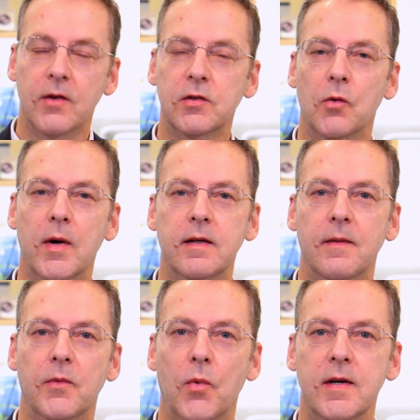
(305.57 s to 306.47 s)
So
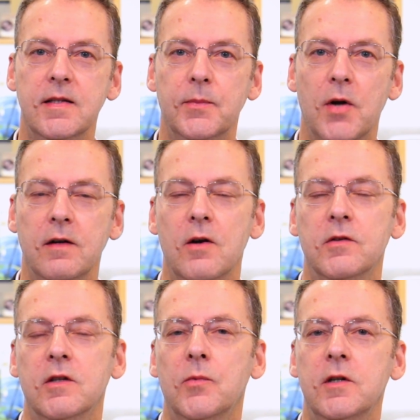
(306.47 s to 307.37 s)
what is the
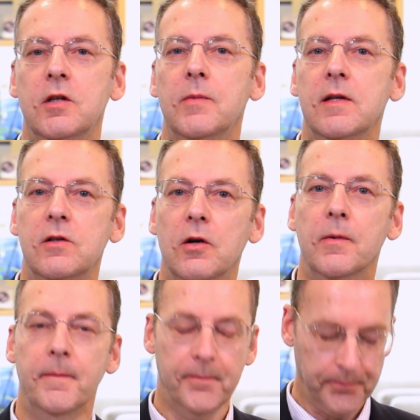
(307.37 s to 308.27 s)
prognosis? What should we
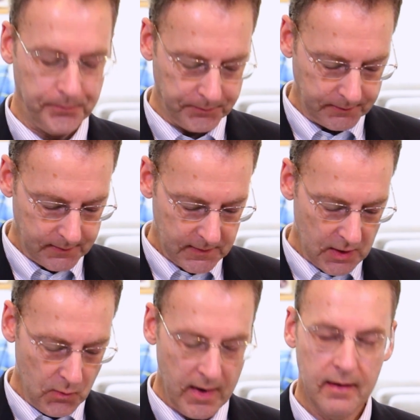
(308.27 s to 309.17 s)
do?
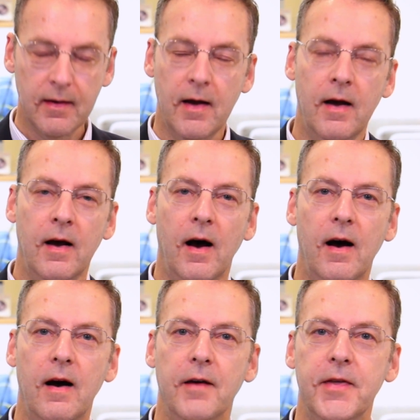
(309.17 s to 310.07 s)
Well,
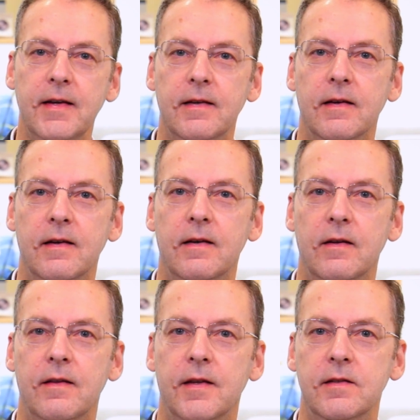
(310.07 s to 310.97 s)
I think
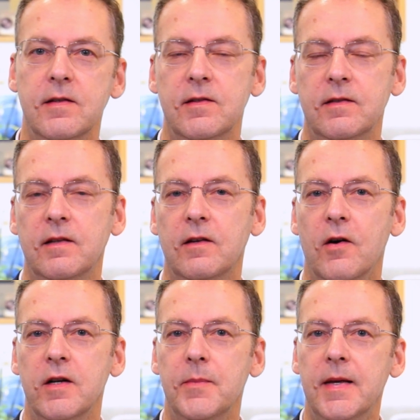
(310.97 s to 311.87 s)
this is
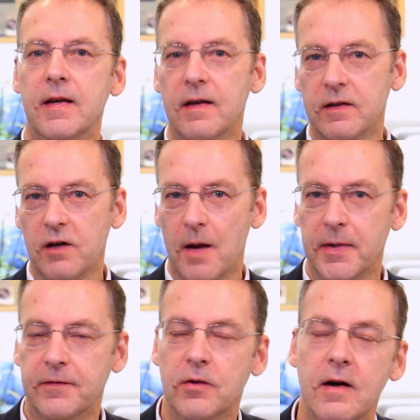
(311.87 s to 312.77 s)
going to be a
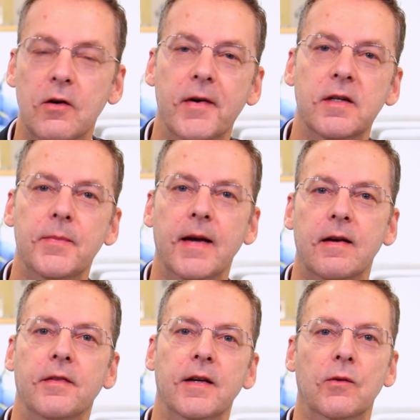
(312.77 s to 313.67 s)
topic for ongoing
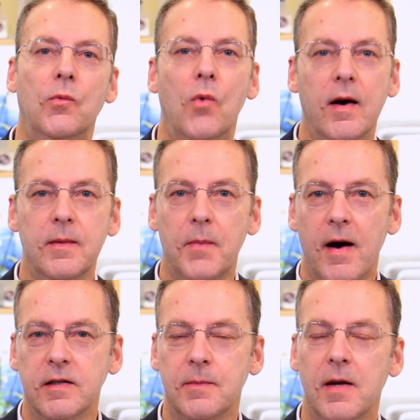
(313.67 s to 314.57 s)
debate. I think one
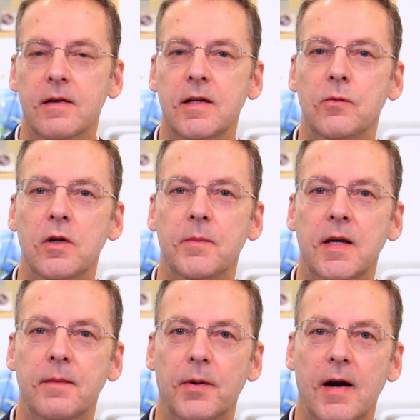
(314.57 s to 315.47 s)
possibility would
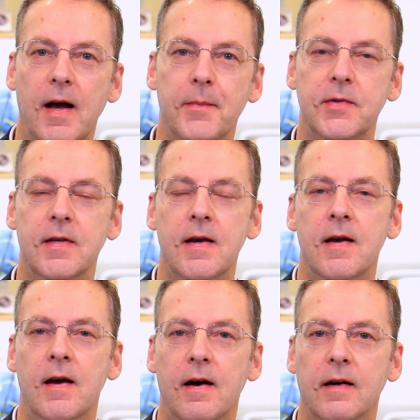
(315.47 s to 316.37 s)
be perhaps
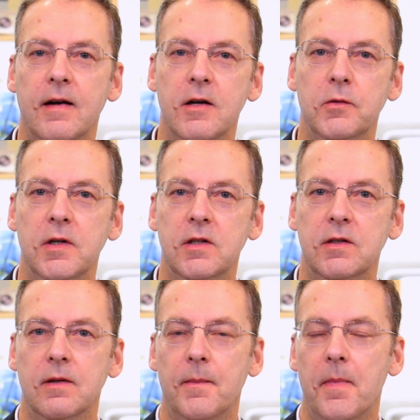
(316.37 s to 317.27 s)

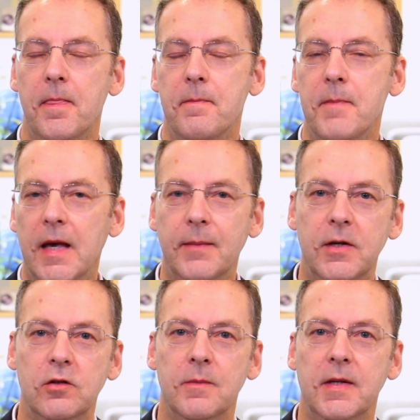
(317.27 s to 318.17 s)
countries
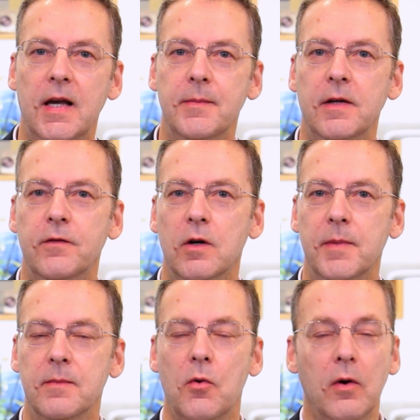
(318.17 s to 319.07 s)
maybe should be aiming for a
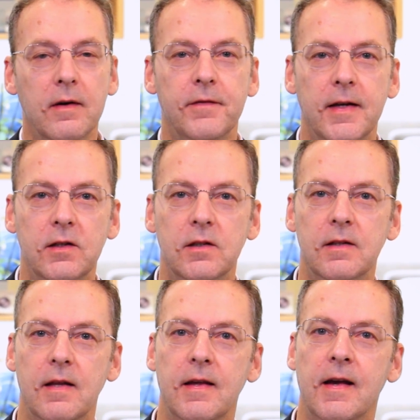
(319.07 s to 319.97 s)
bit more
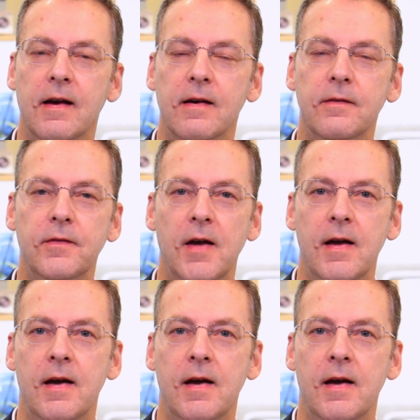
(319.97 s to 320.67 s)
inflation than they have.